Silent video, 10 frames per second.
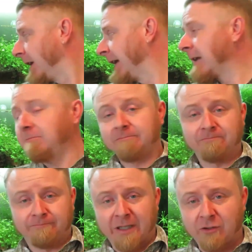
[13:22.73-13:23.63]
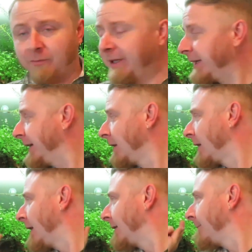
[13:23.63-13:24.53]
Again, picture will be
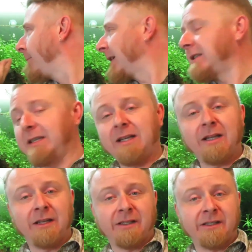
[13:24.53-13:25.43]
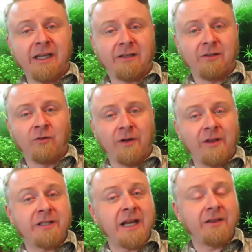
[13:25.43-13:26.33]
here, but this is it growing
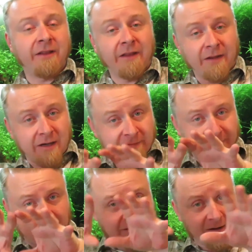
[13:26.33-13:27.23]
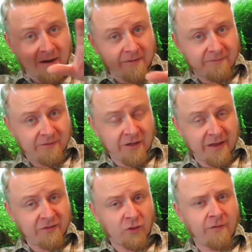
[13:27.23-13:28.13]
in the tank. The thing that I've done
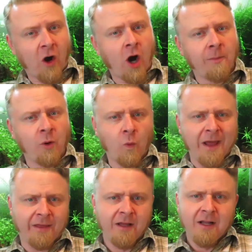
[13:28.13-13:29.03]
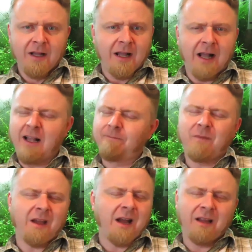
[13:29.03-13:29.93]
that sort of arbor with.
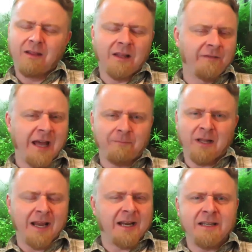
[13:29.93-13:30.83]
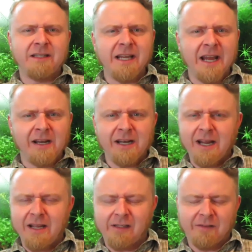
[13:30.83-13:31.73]
I love that plant. It
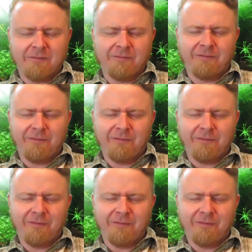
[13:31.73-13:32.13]
is